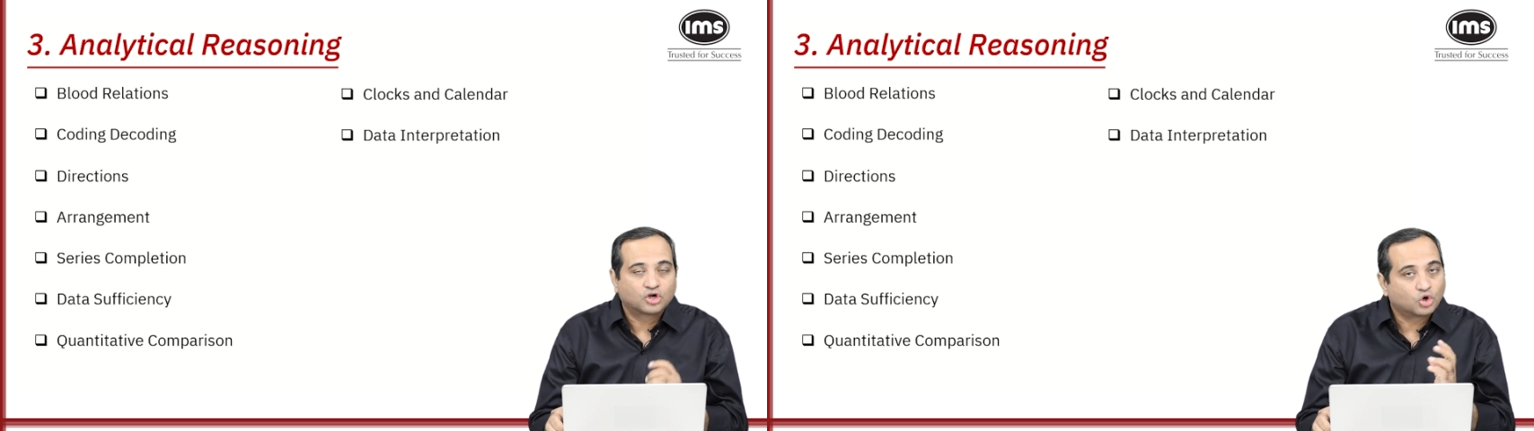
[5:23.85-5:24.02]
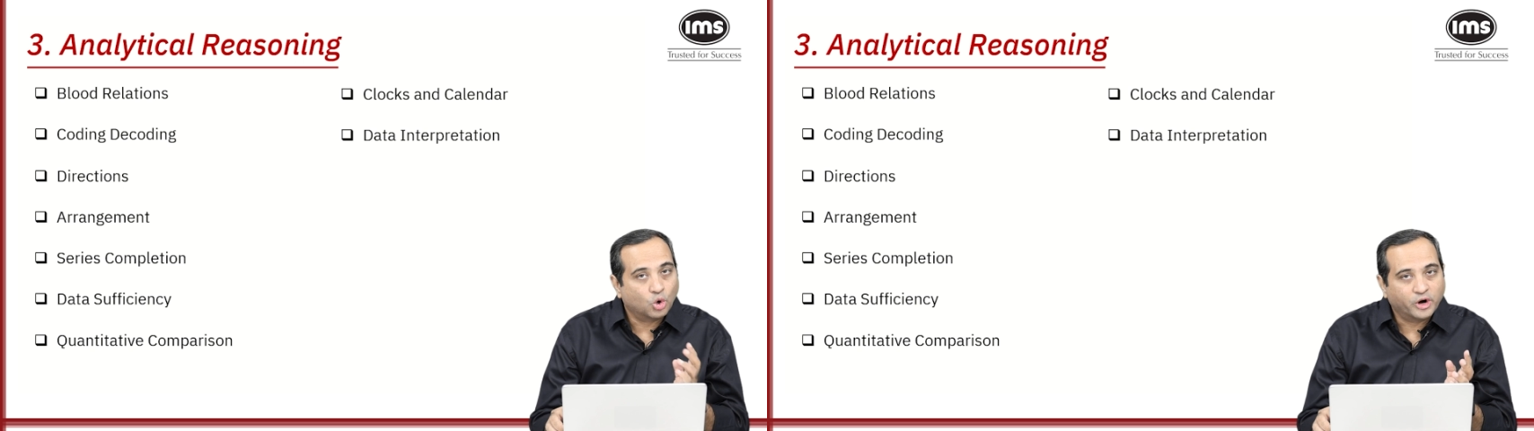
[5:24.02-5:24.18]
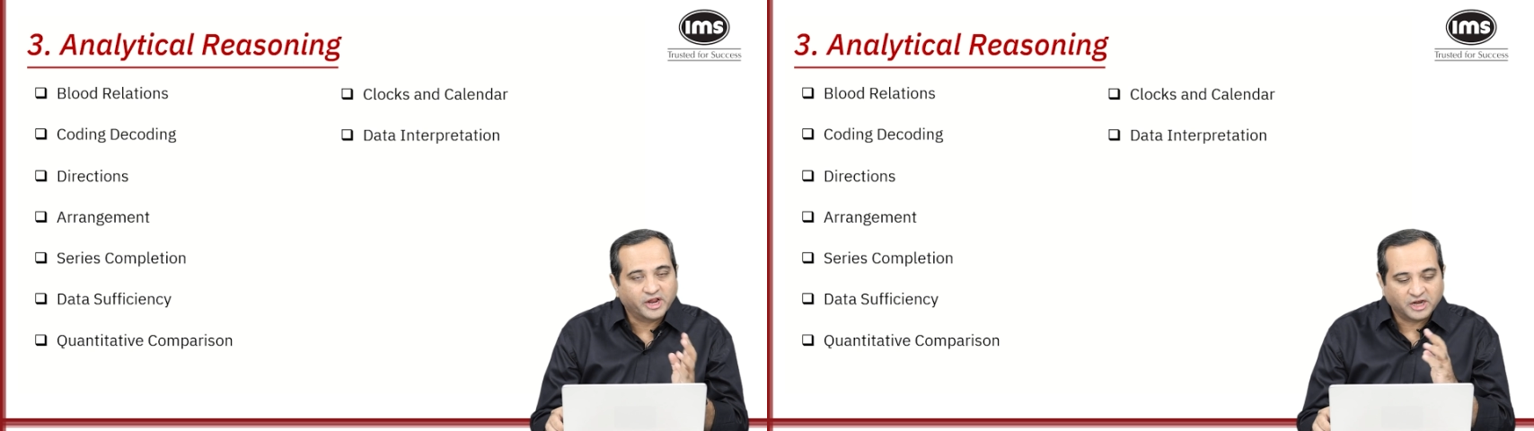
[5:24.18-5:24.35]

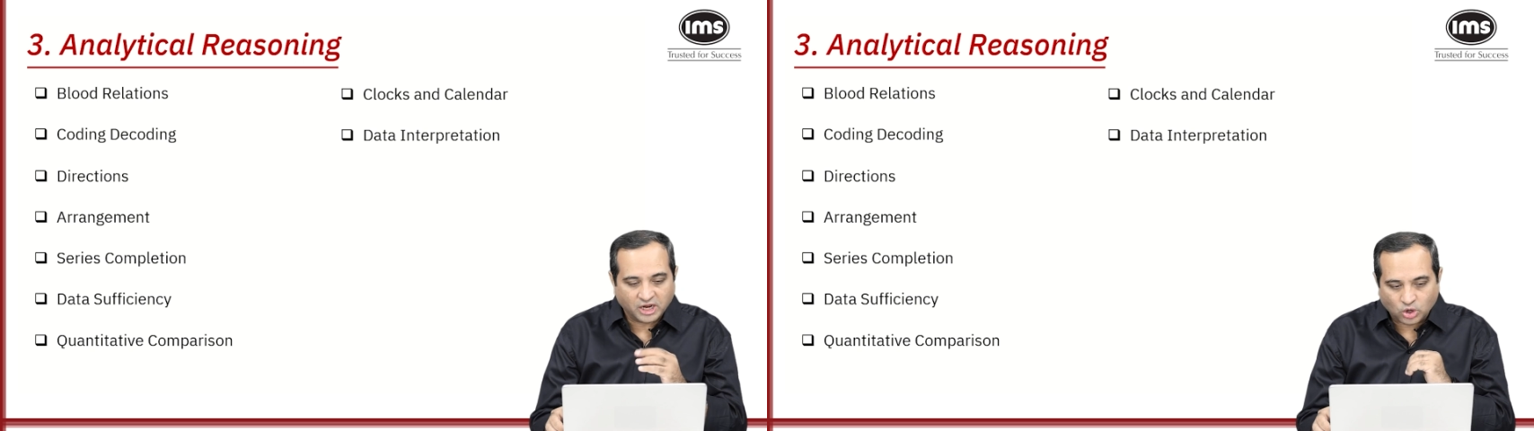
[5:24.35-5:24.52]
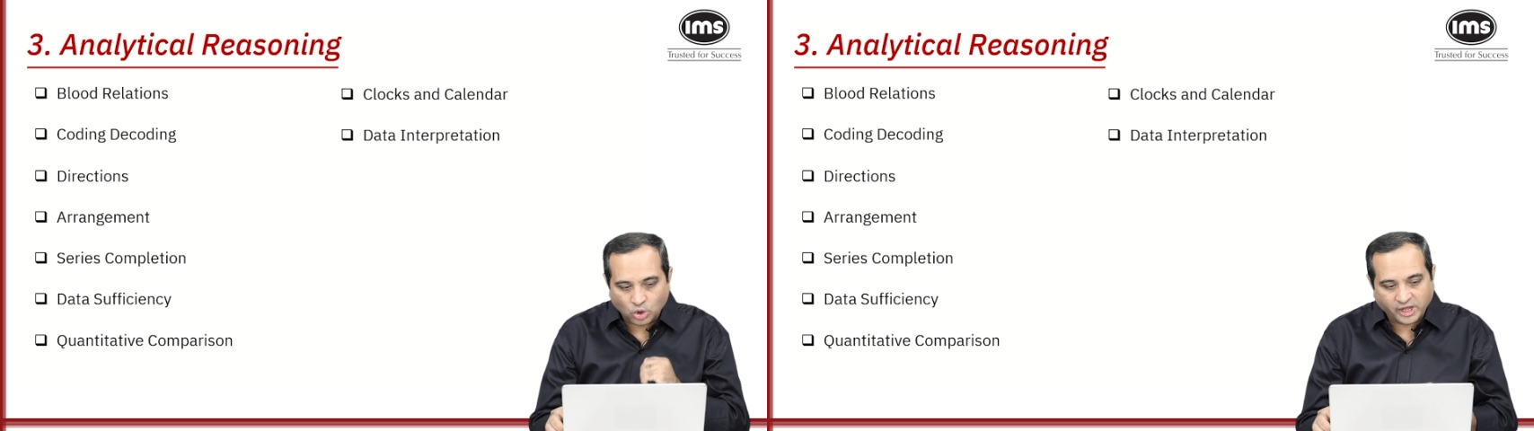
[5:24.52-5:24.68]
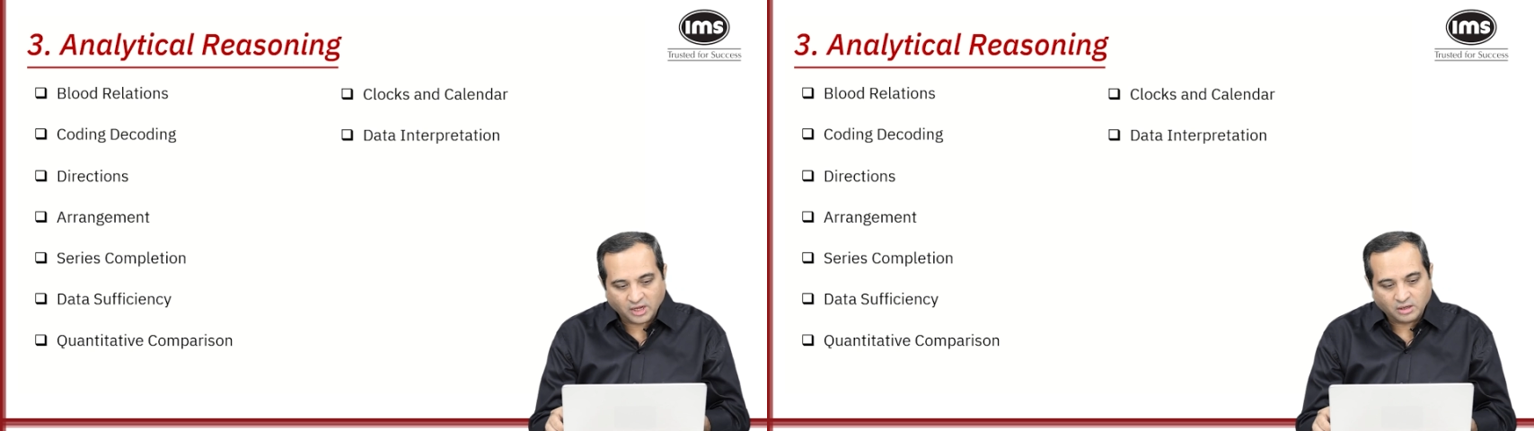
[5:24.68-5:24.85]
coding
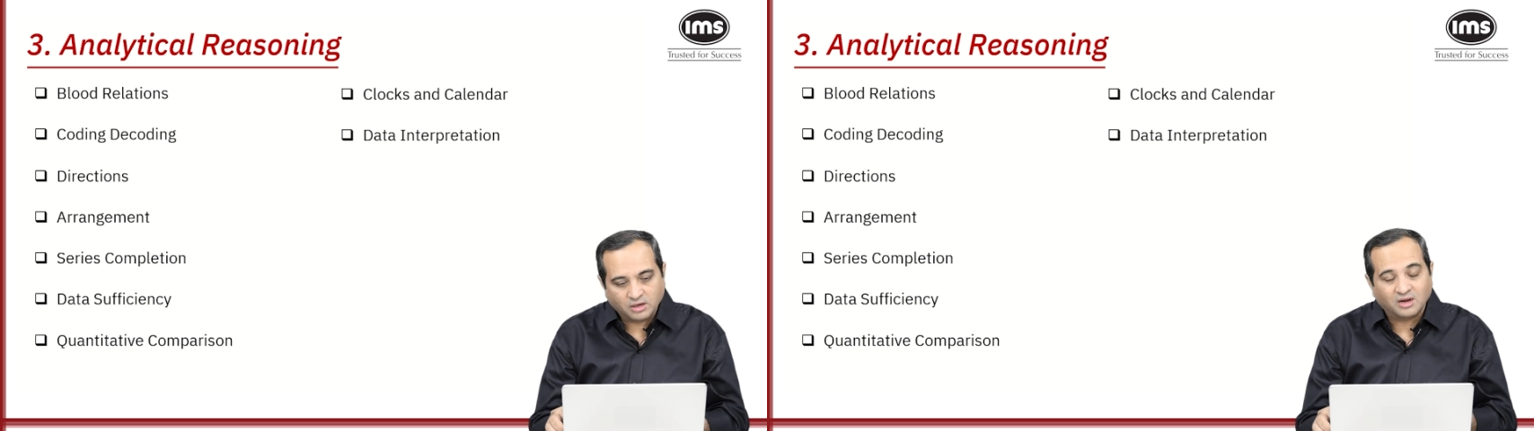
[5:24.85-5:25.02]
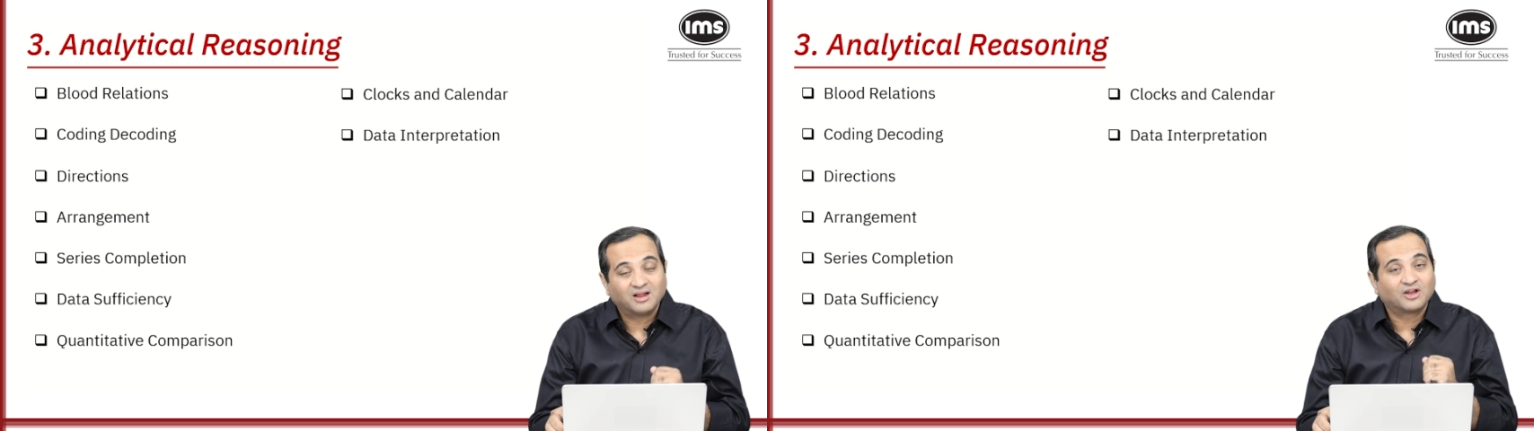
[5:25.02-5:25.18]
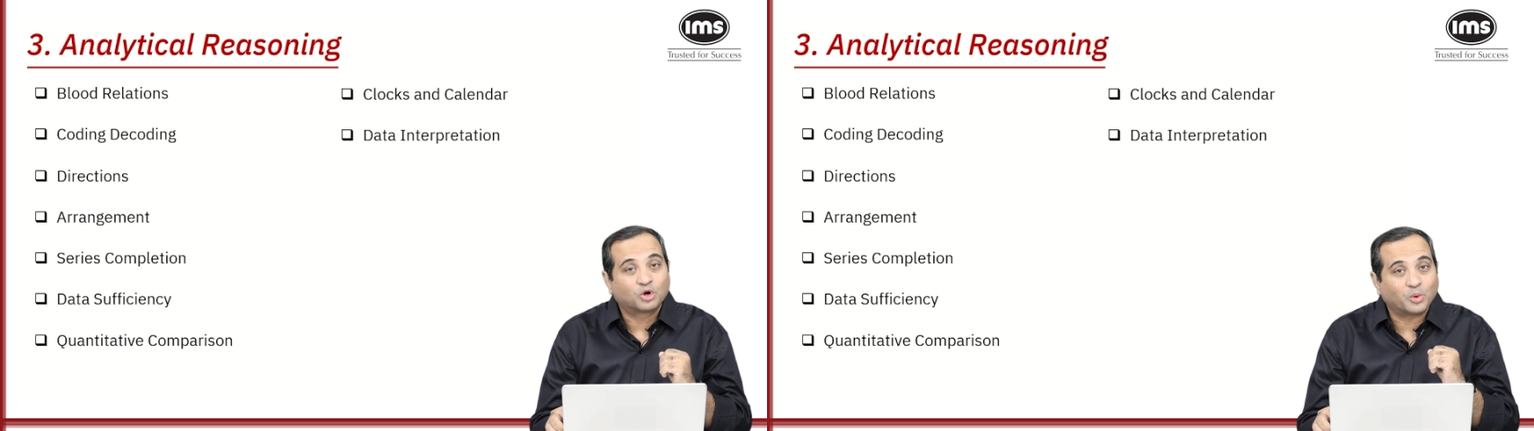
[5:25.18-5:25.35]
decoding,
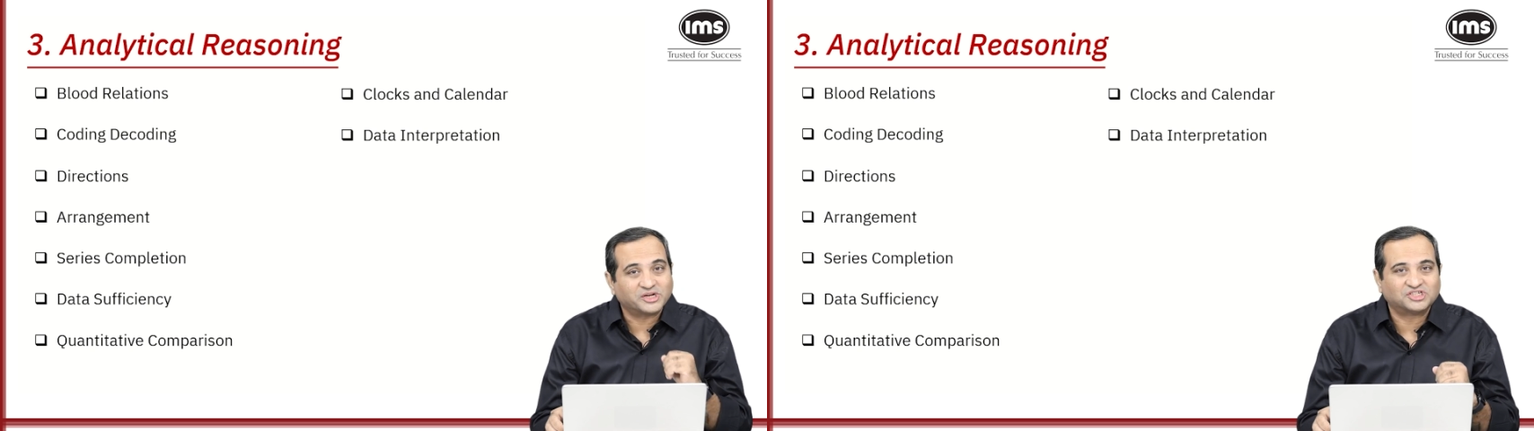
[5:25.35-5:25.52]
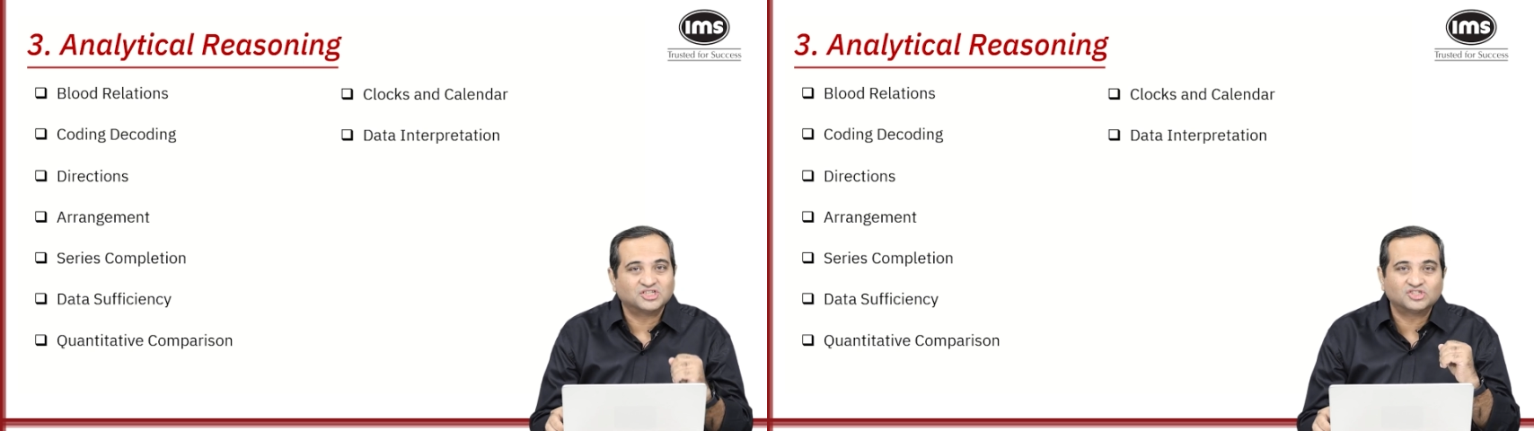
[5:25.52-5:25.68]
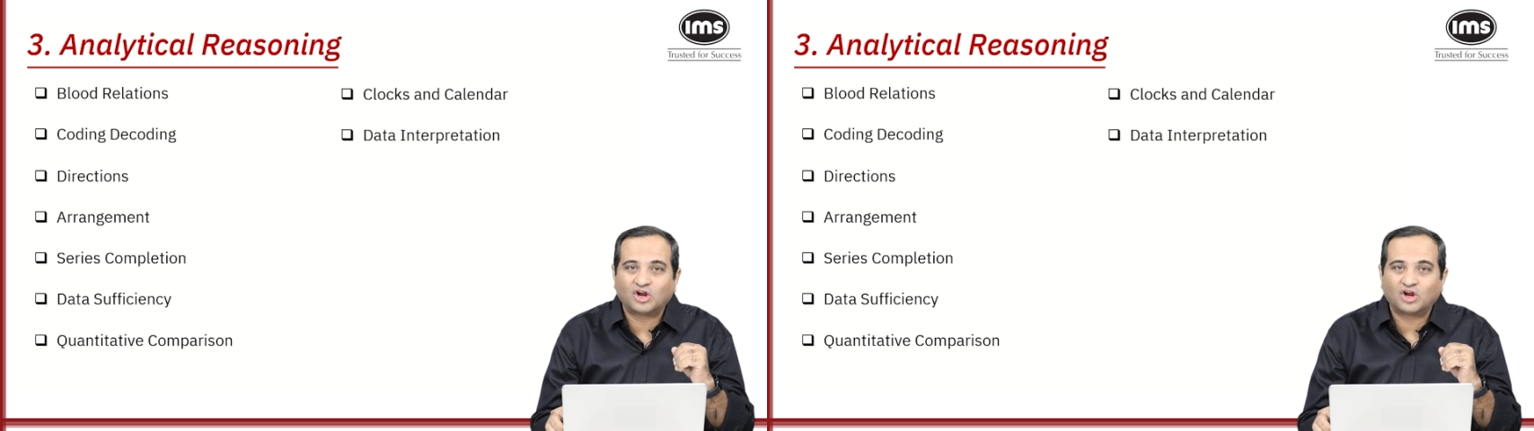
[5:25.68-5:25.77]
questions